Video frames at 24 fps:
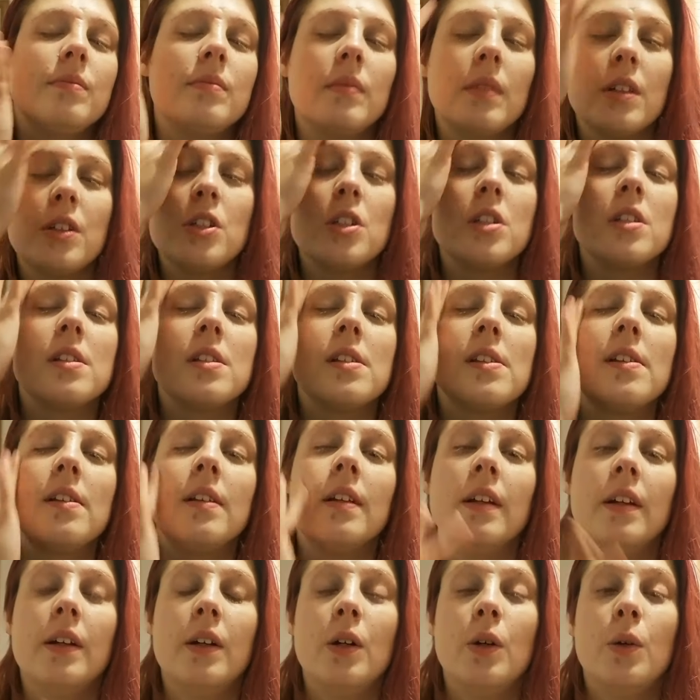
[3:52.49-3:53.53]
I just
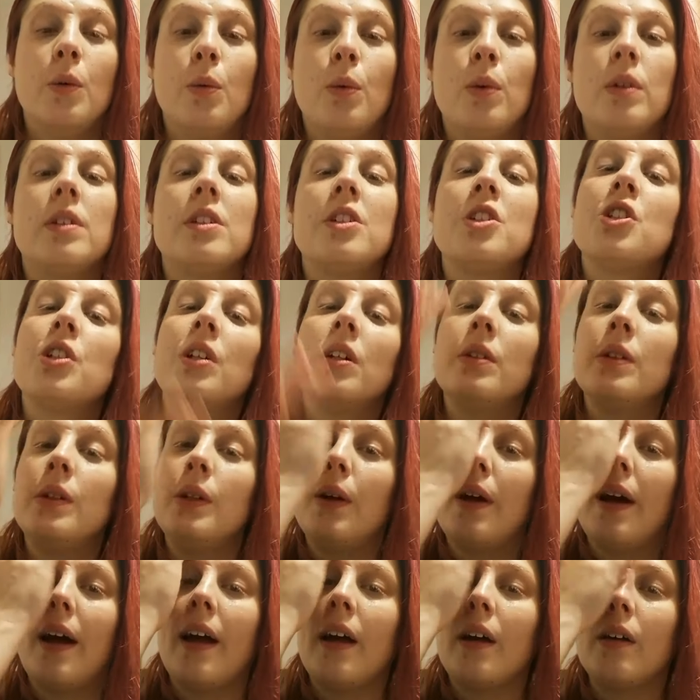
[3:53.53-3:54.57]
want to show
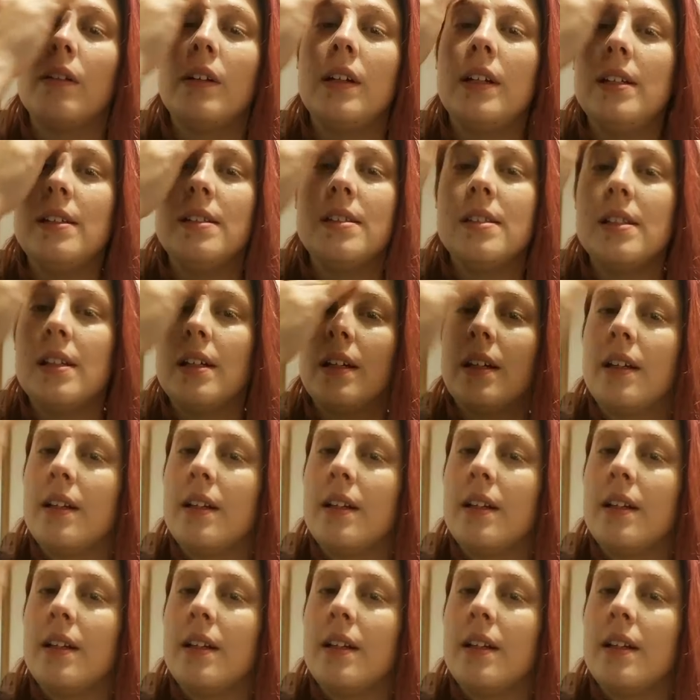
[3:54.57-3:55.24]
you how easy it